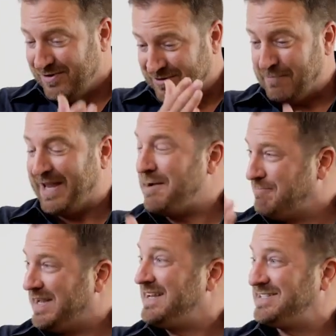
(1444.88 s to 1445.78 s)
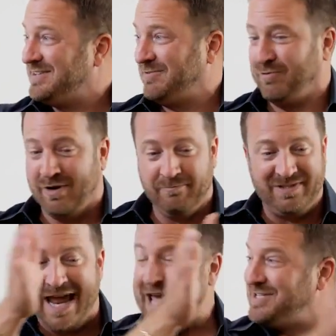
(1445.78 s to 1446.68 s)
some campaigns that
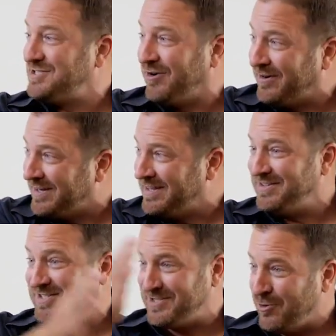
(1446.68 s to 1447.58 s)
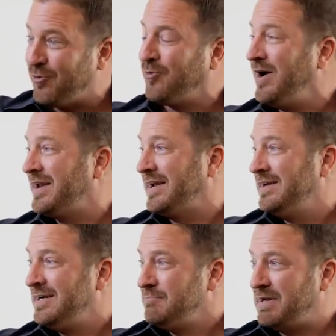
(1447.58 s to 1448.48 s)
Dad started that's still running.
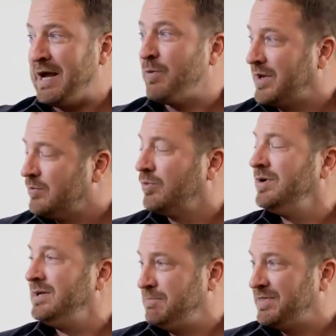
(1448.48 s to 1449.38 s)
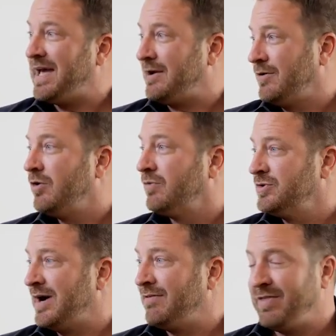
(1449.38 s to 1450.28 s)
But now we can really put that on
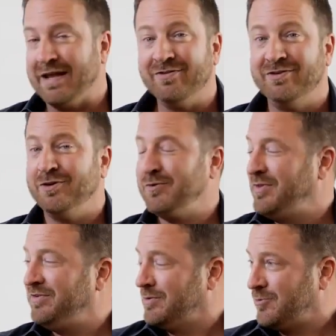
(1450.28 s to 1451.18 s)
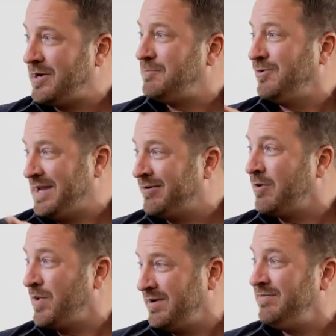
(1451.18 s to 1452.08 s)
overdrive thanks to this incredible
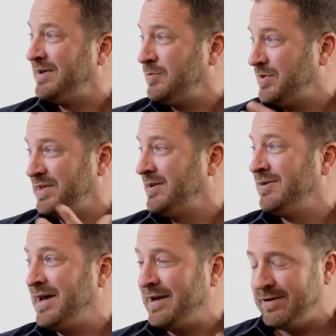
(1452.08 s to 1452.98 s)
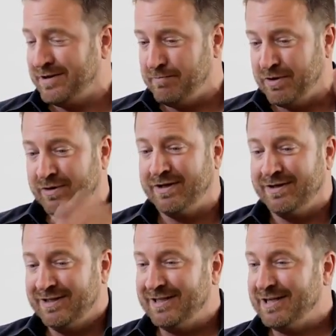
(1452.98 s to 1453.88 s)
era we live in with the internet and the ability
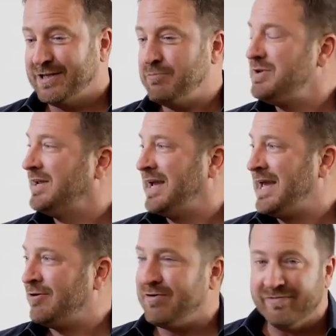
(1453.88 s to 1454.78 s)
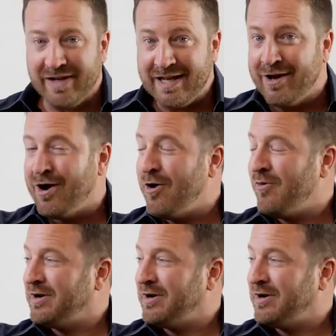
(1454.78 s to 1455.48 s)
to communicate on video